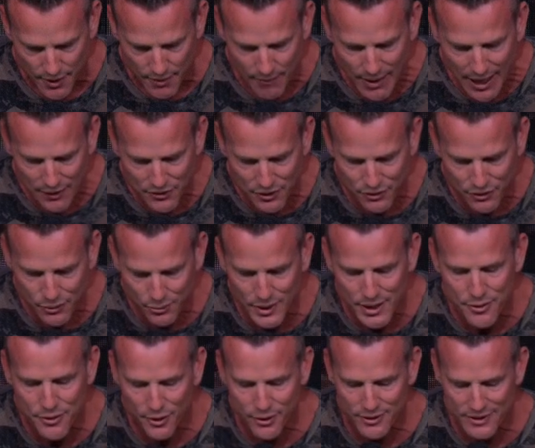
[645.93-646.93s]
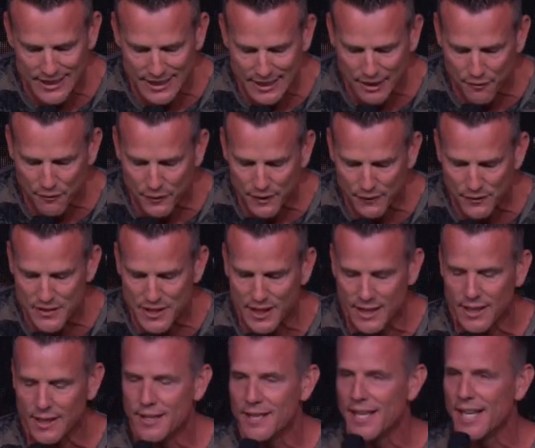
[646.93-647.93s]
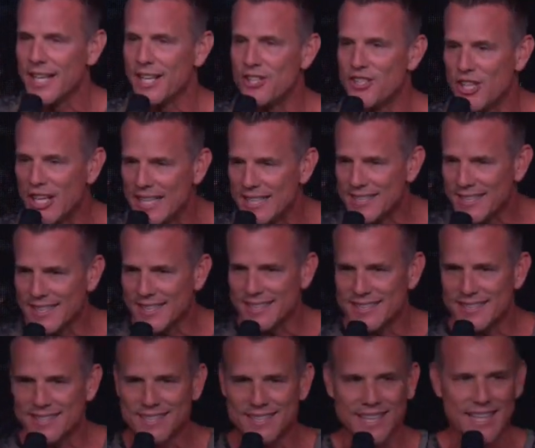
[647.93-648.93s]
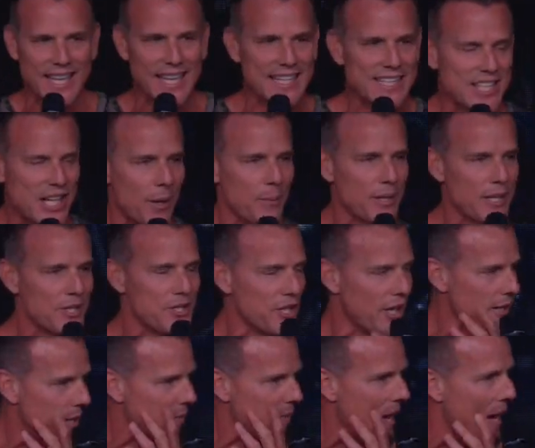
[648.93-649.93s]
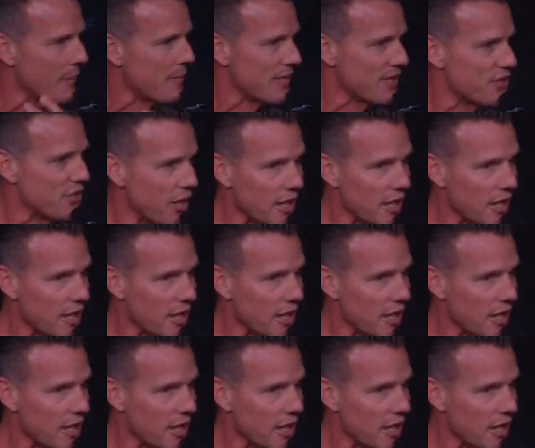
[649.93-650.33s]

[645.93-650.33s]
Matthew 3 13 to 15, Jesus is coming to John the Baptist.